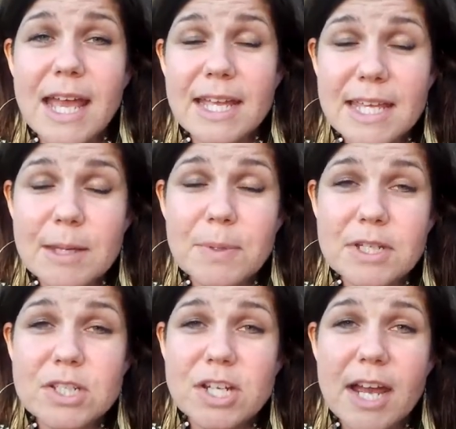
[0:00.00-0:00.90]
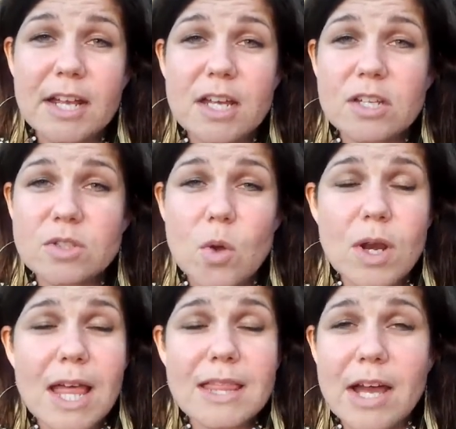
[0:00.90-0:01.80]
And keep it in check.
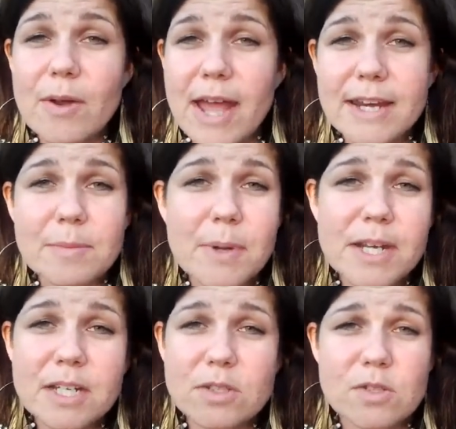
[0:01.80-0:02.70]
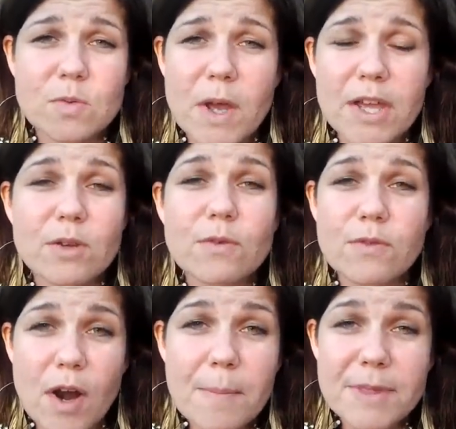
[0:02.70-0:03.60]
Don't allow anybody to sway you
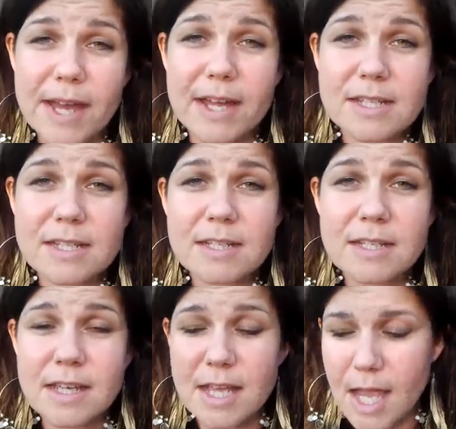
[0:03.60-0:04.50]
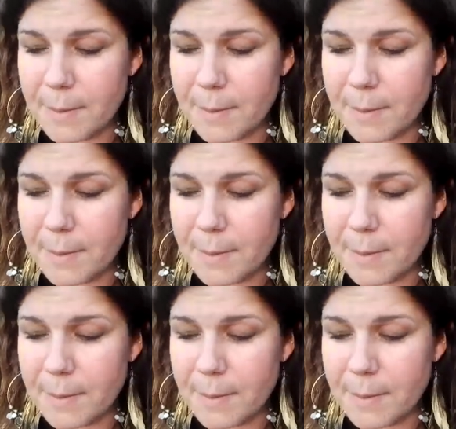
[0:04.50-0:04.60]
from that.